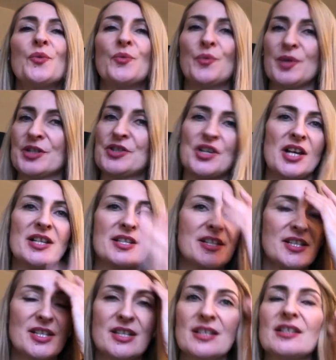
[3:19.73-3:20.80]
We're
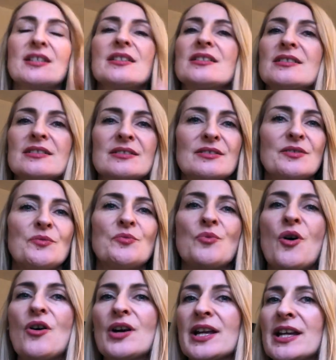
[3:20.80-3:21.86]
just
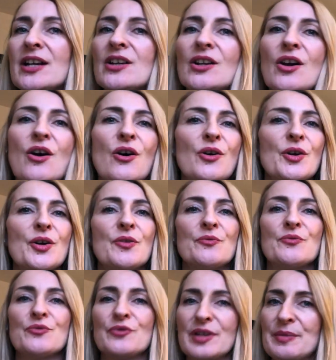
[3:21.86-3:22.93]
walking along,
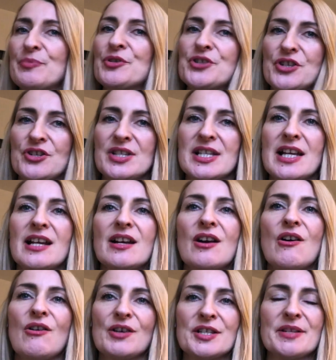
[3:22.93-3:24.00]

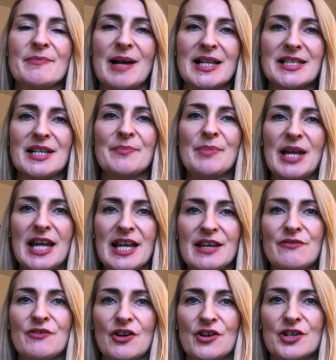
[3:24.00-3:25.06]
reproducing automatic
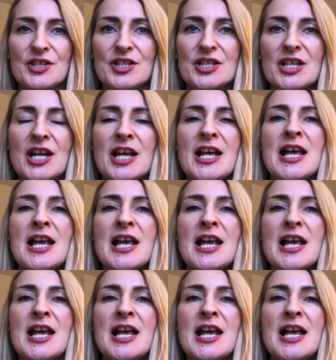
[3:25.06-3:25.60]
behaviors.